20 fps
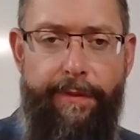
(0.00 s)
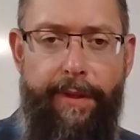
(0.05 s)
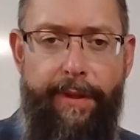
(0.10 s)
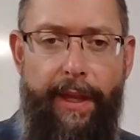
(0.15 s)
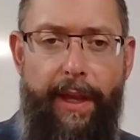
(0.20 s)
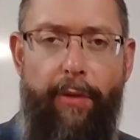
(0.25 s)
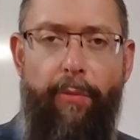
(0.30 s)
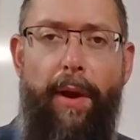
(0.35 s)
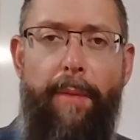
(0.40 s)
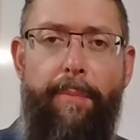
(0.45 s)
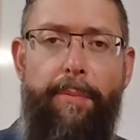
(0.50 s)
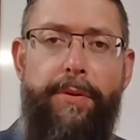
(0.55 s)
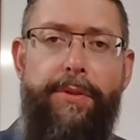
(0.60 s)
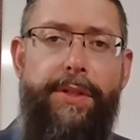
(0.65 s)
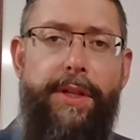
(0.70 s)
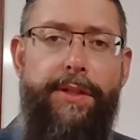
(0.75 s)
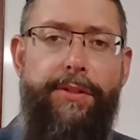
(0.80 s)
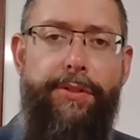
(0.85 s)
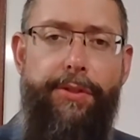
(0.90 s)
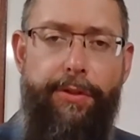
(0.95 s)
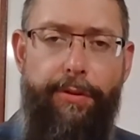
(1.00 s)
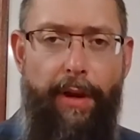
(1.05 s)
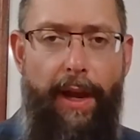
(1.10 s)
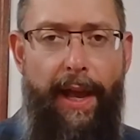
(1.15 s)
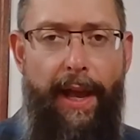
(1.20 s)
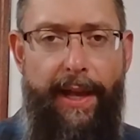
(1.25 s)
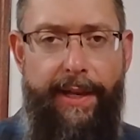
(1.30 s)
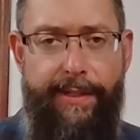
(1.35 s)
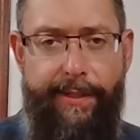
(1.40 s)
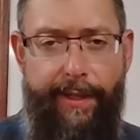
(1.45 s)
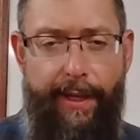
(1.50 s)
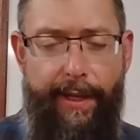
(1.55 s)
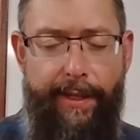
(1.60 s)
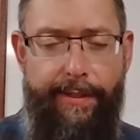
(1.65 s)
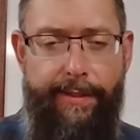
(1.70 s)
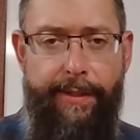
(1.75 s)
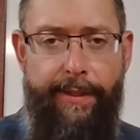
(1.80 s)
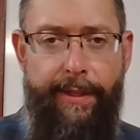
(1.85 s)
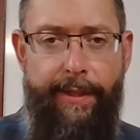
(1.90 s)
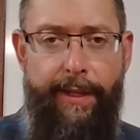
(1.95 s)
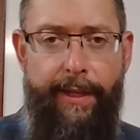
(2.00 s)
It represents your assets.